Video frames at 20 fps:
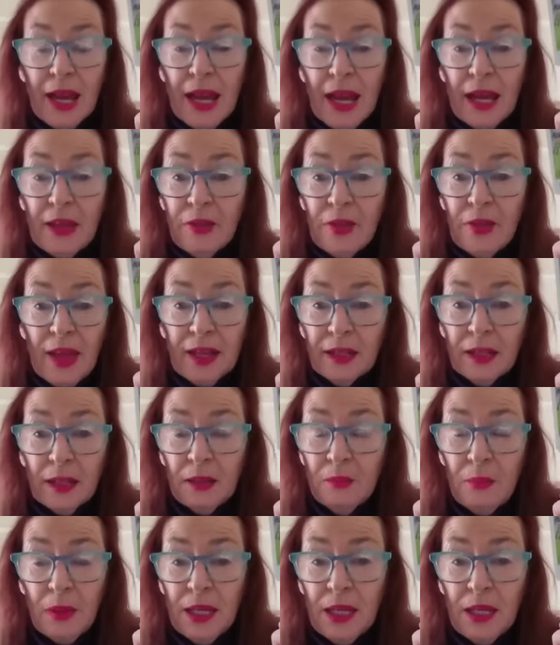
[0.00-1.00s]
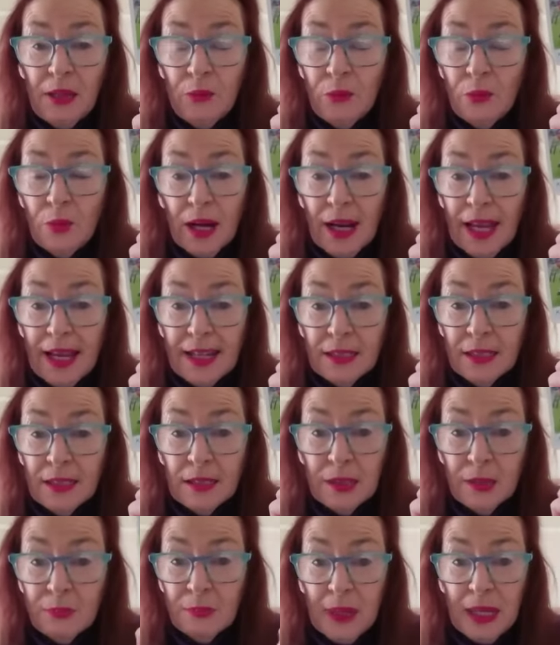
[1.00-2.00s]
And that can be related
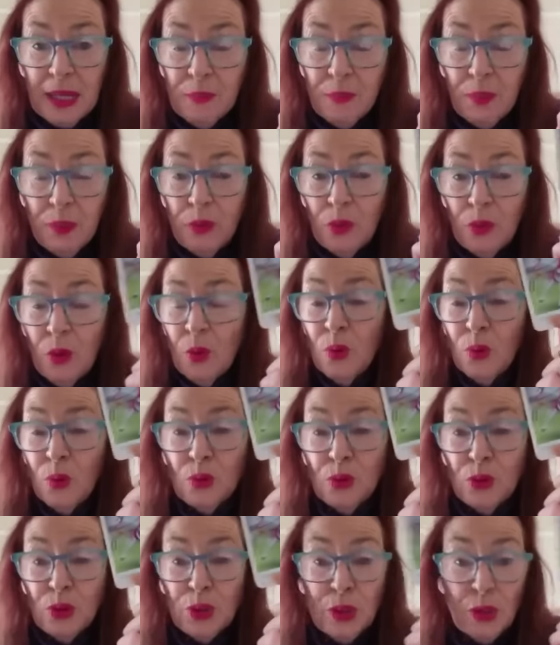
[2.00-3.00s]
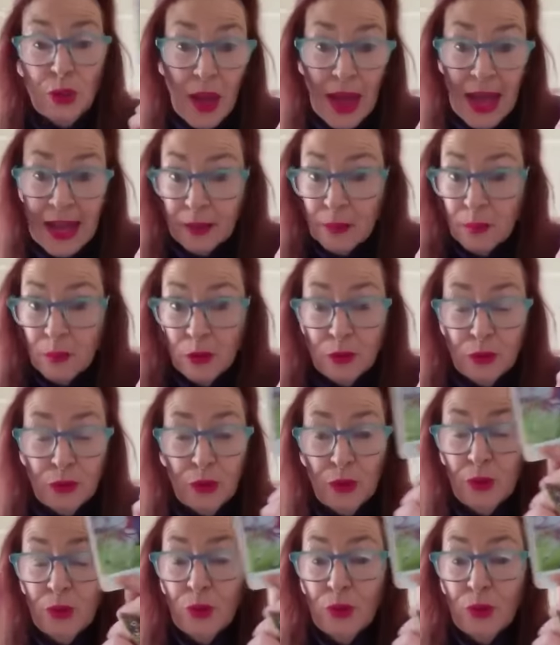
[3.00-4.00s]
to people or to animals
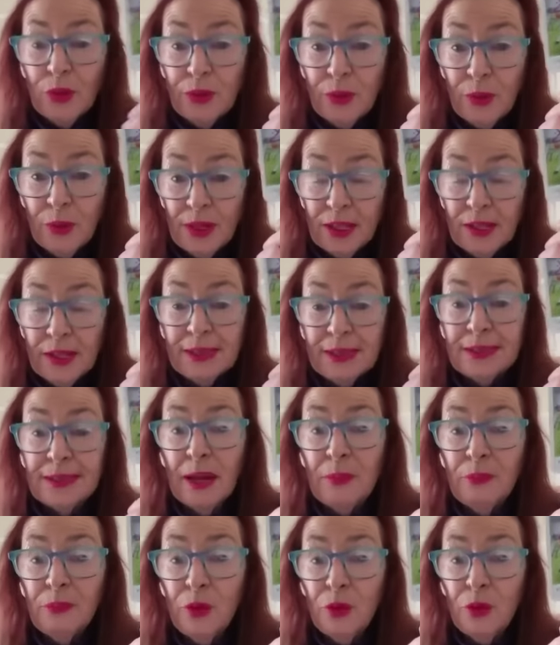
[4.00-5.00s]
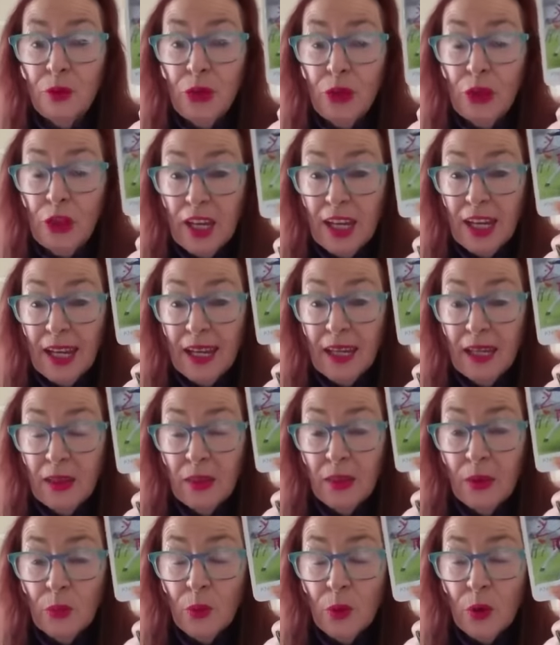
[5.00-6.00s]
or to anything, some good thing
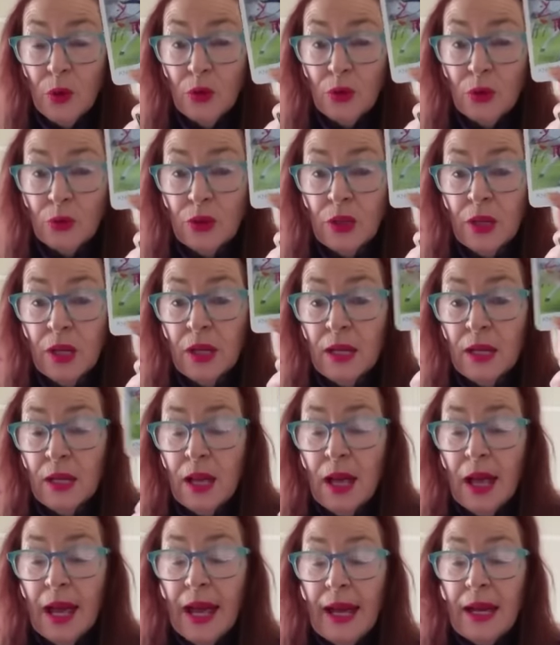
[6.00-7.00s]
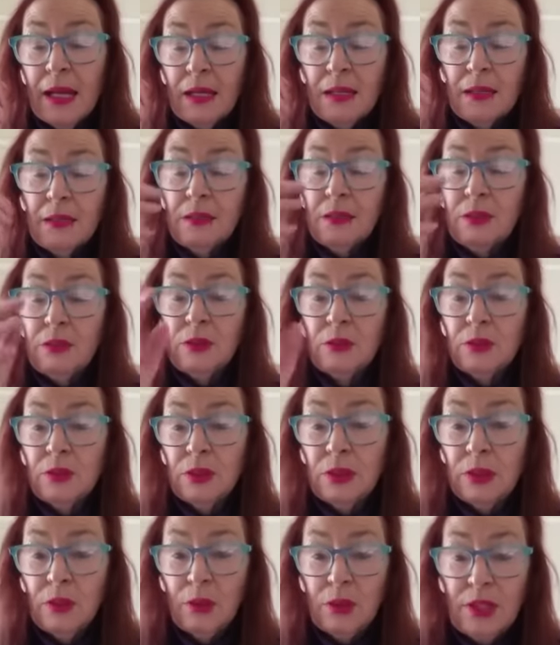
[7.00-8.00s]
in the world. And
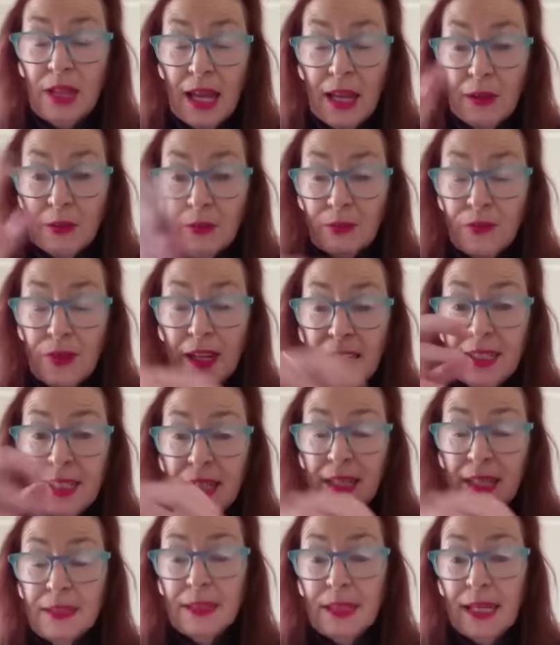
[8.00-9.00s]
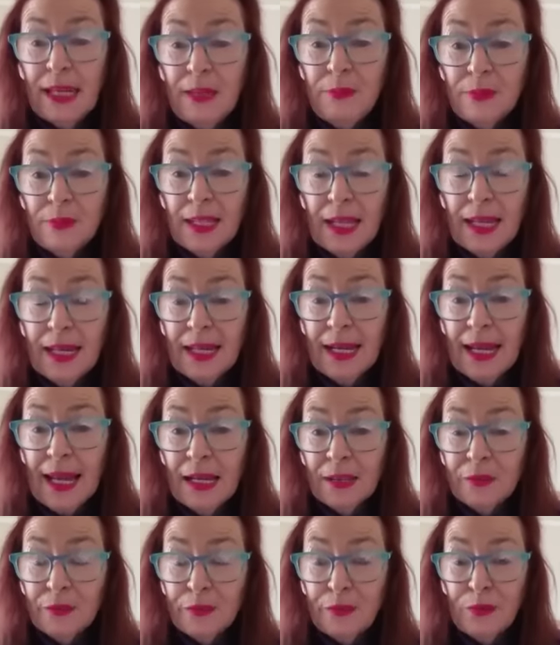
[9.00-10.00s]
now funding it keeps getting
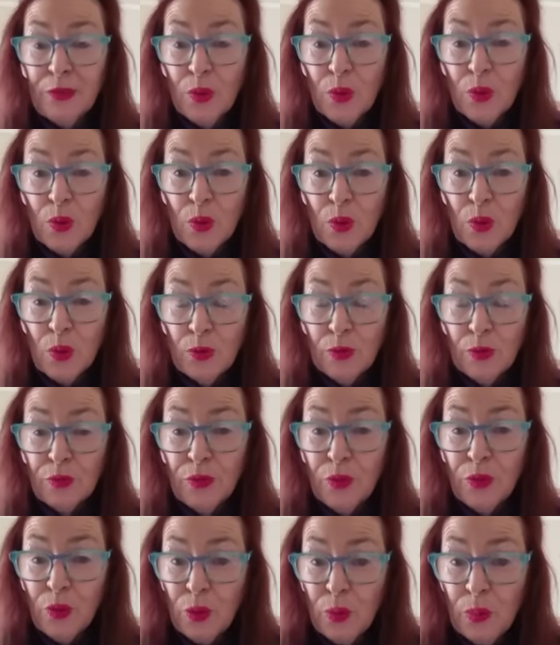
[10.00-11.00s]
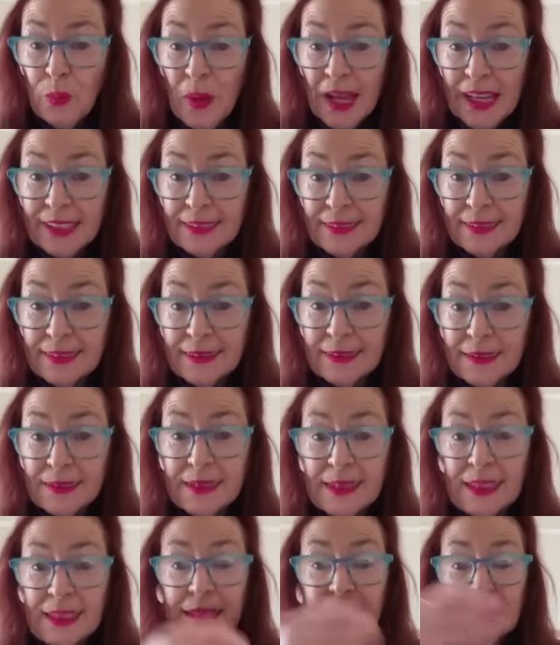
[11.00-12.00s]
cut for food banks
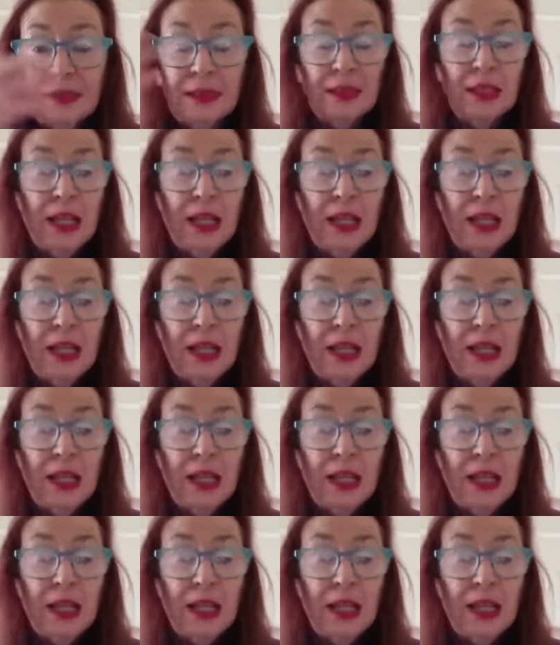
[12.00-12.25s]
and things.